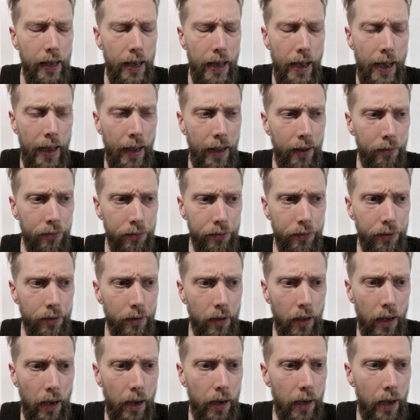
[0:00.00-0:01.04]
And
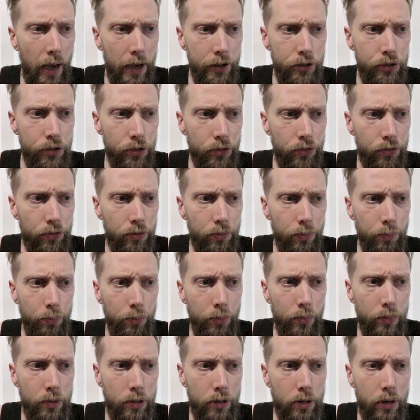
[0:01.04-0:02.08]
I, I just
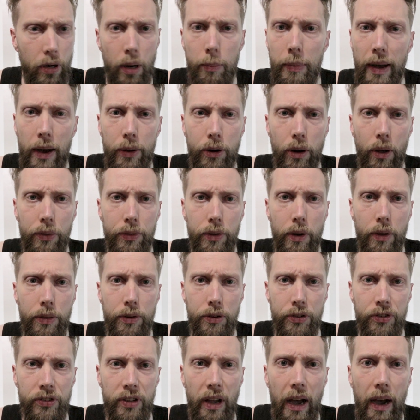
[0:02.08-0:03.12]
come out on the other
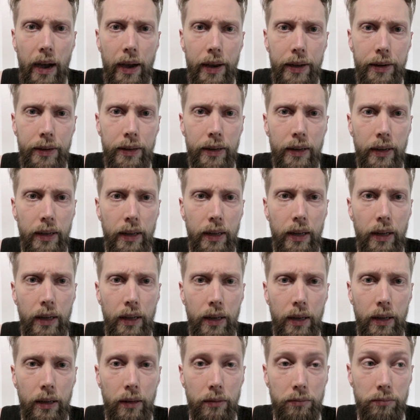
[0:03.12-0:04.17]
side
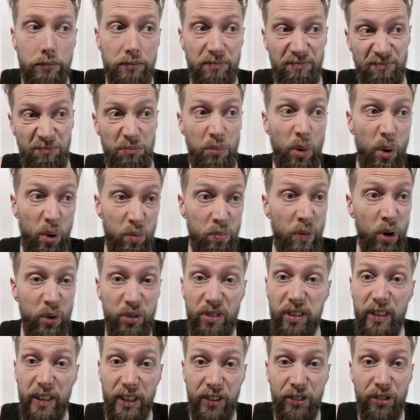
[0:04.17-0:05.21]
mo
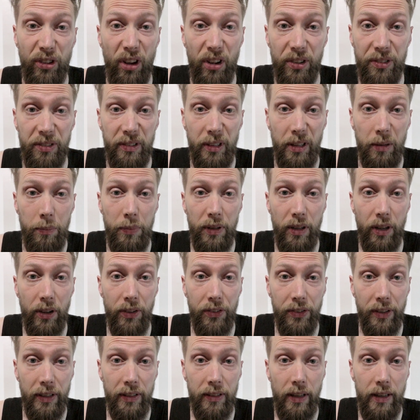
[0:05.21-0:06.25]
mostly exhausted
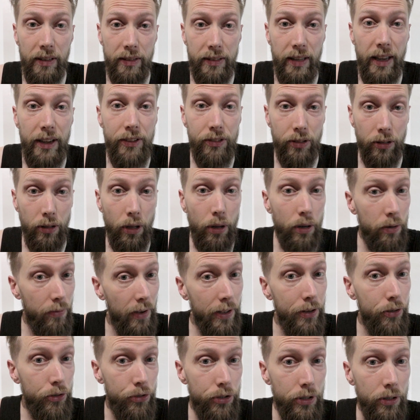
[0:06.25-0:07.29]
because it, it takes a lot of
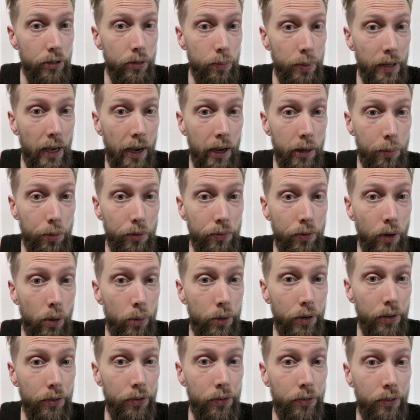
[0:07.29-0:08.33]
energy to be hyper
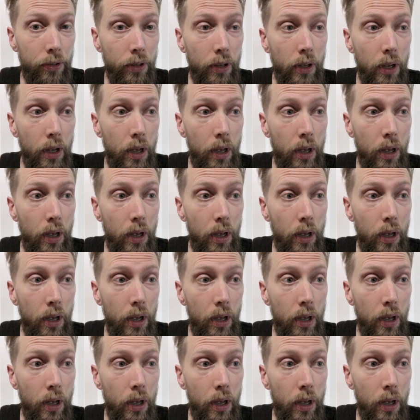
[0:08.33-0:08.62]
focused.